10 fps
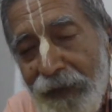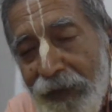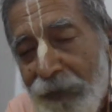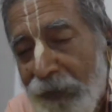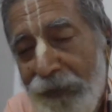
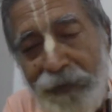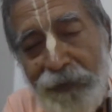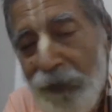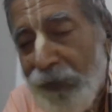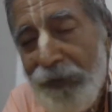I was
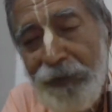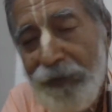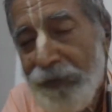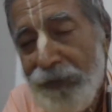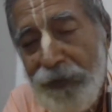only the
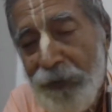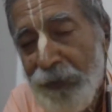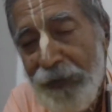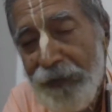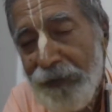
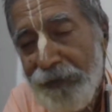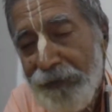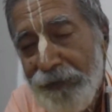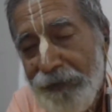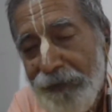instrument,
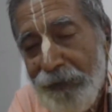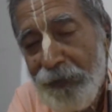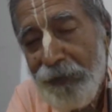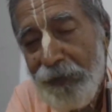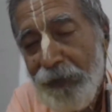
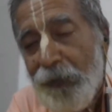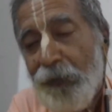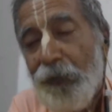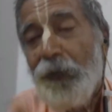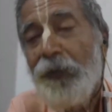
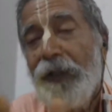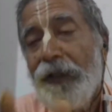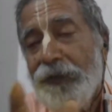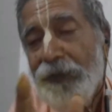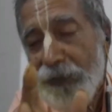
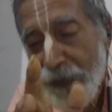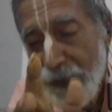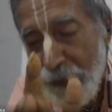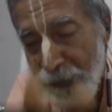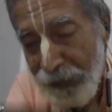useless
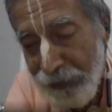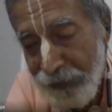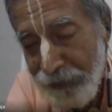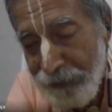instrument.